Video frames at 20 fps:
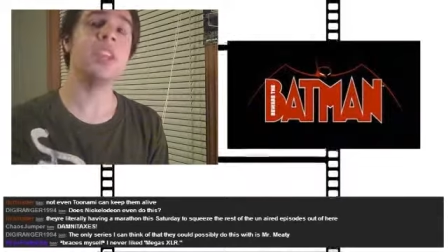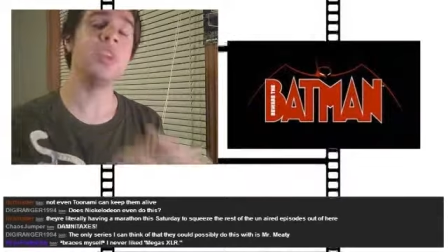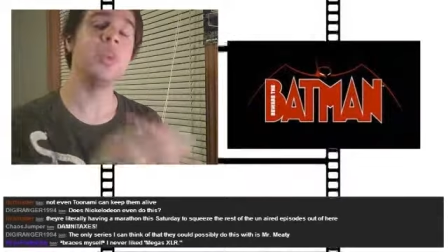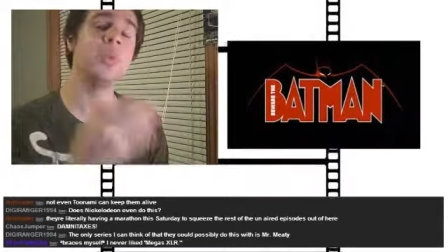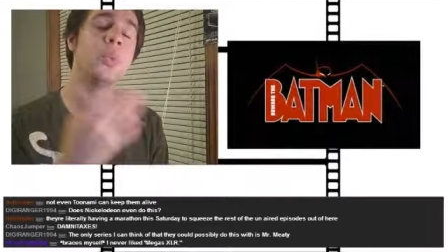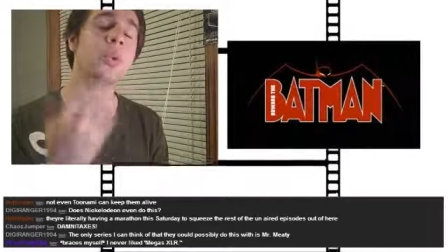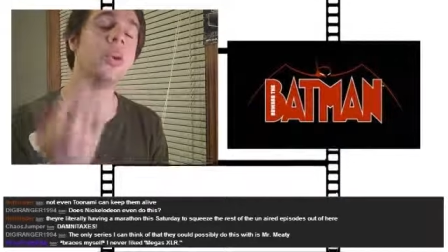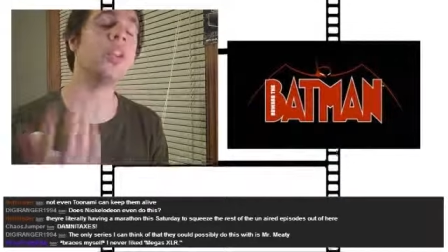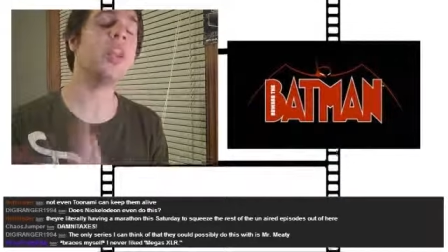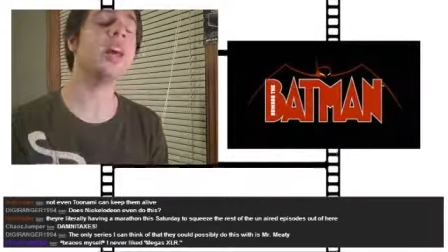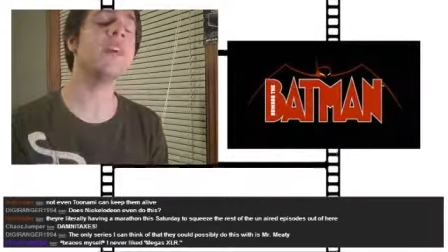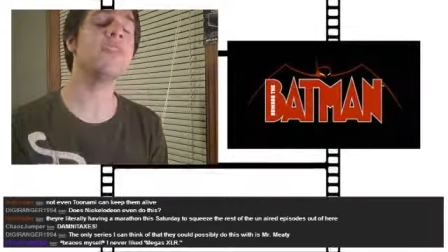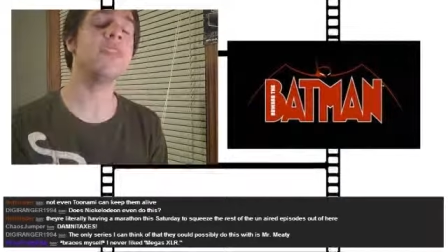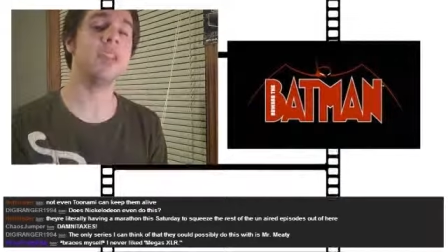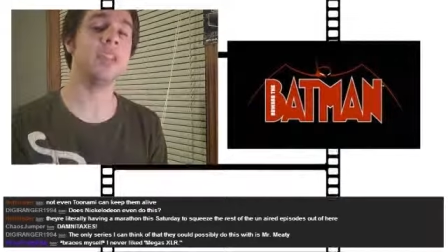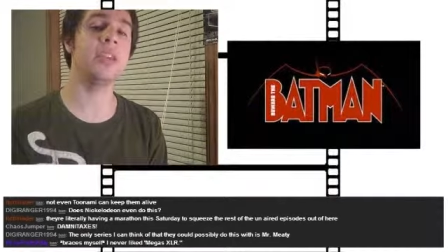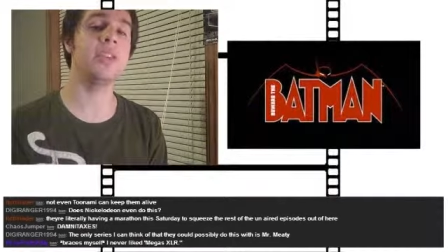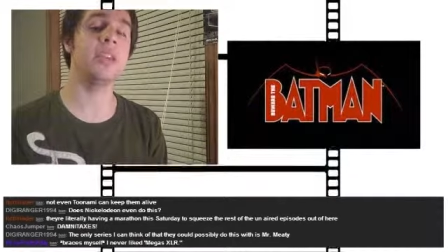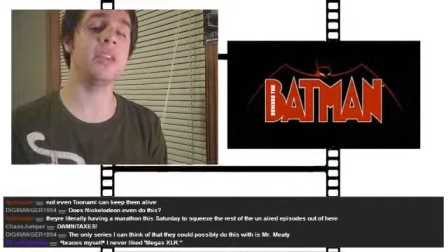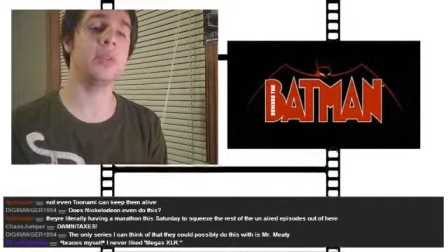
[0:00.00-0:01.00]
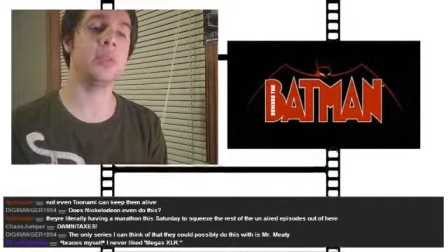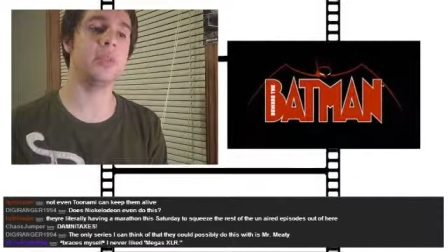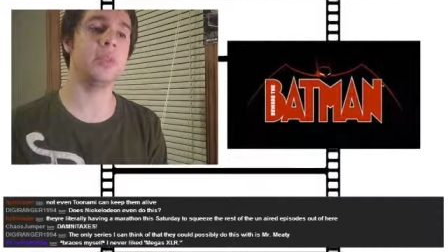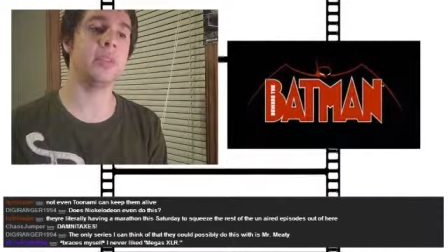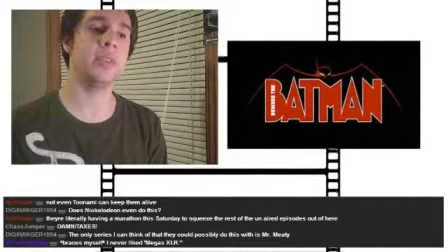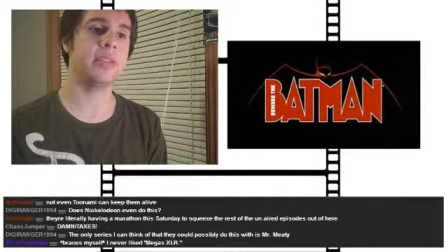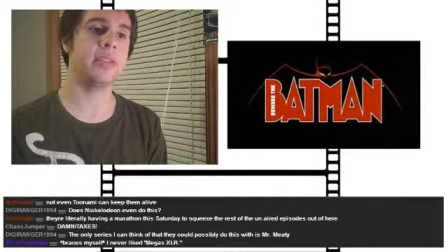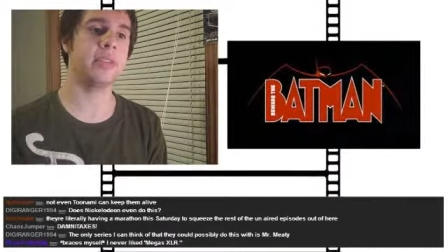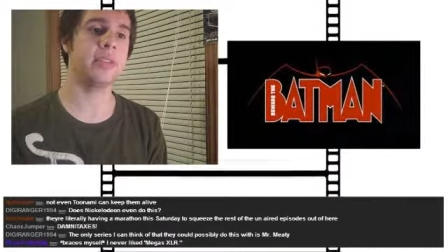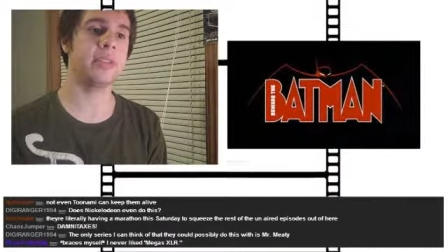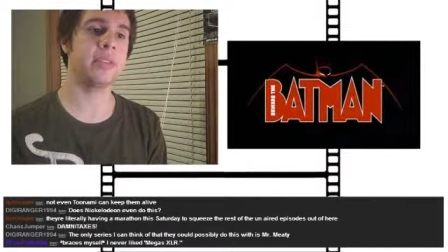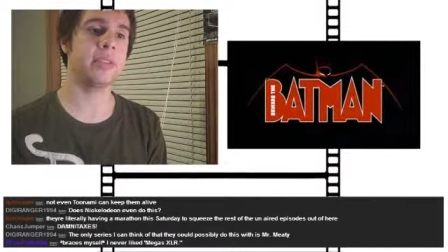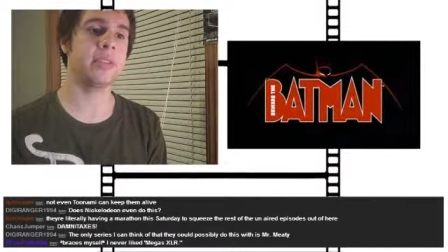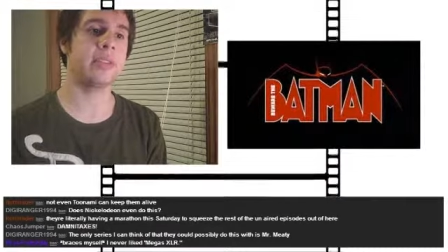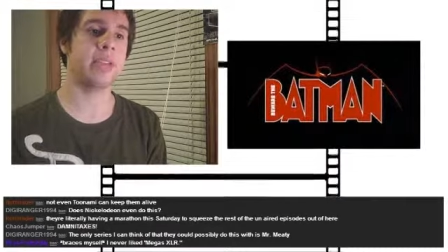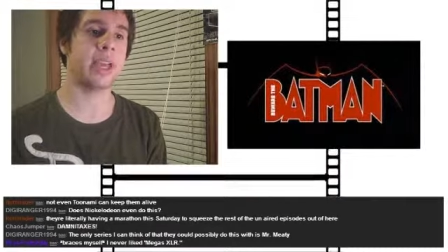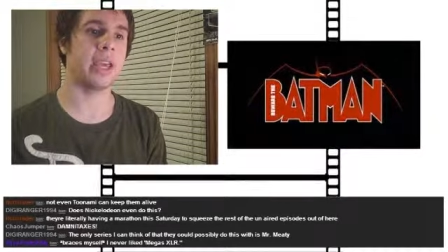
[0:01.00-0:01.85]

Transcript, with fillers: You will have DVD releases,